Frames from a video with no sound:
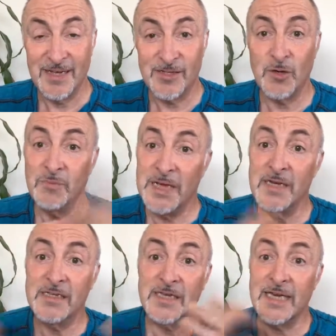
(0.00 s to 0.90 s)
So men,
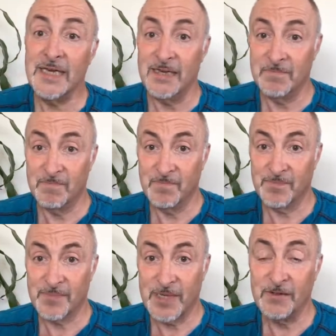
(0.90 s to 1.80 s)
here's the key.
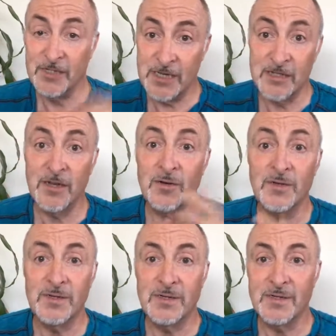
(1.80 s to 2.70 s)
If she says
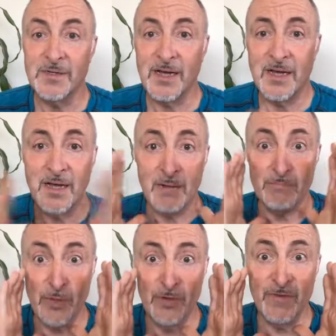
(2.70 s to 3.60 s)
no,
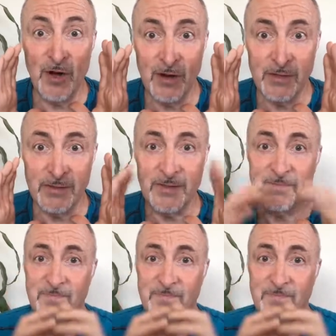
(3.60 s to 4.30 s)
move on.